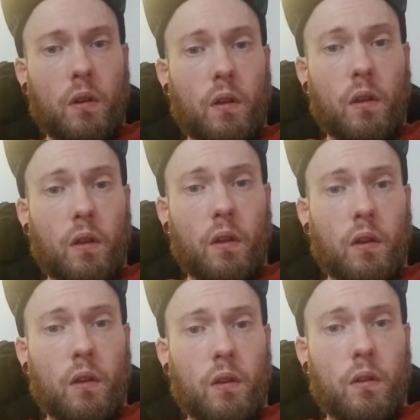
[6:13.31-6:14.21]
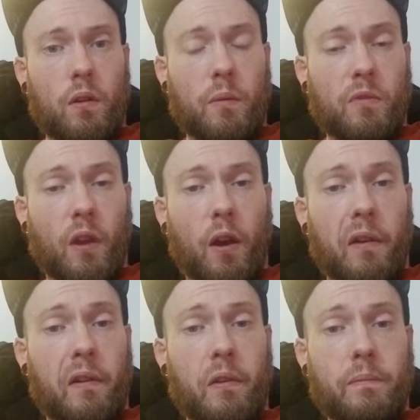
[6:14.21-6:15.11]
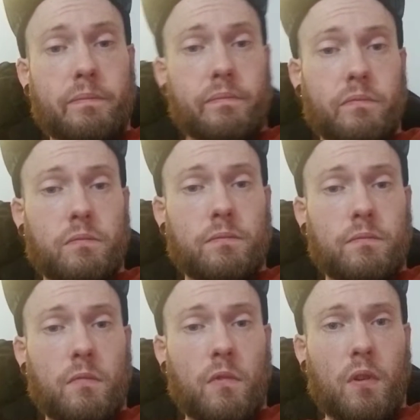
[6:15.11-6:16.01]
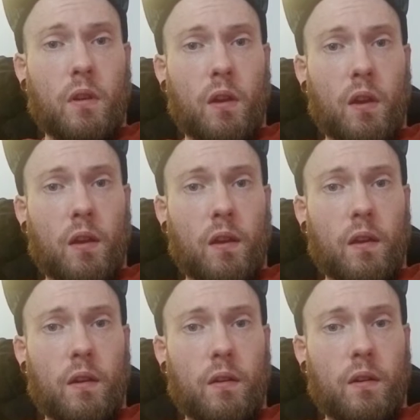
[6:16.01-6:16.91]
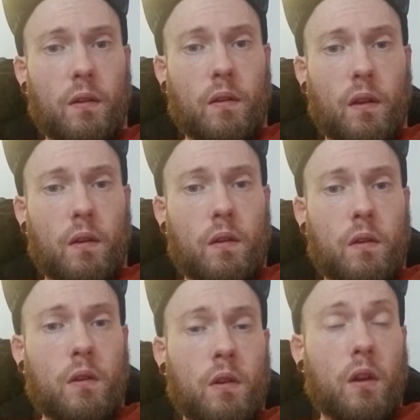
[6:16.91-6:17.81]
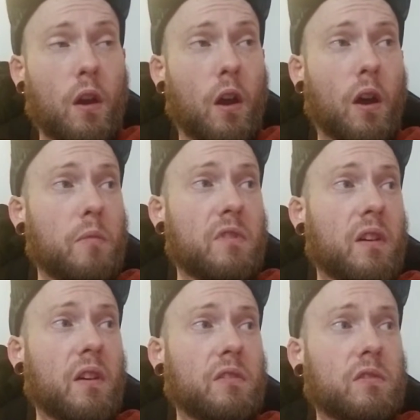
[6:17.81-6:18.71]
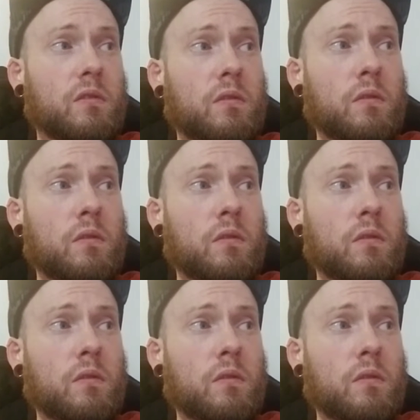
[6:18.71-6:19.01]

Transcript: And I'm sorry, dude. And I'm just